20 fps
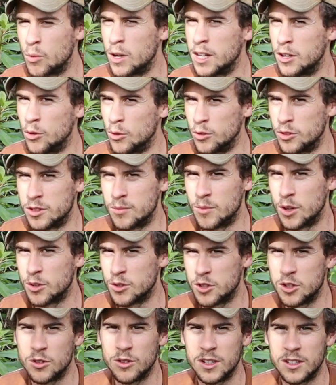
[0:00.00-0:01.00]
Widows. I'm not
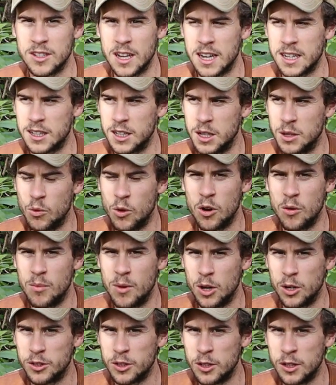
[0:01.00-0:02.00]
sure exactly what
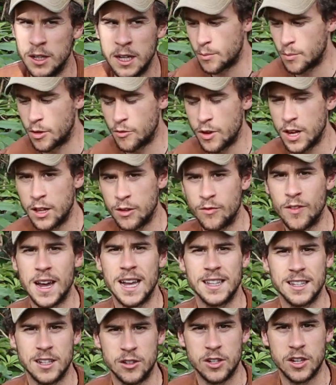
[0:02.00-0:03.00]
model, but the real
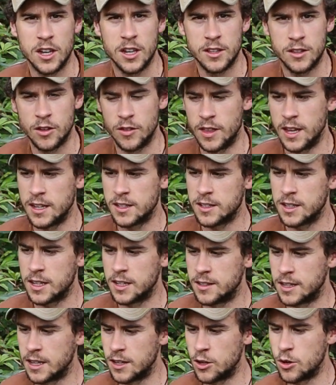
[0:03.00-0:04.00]
advantage to this
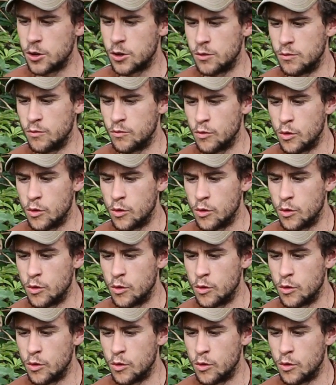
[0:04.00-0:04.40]
is that you can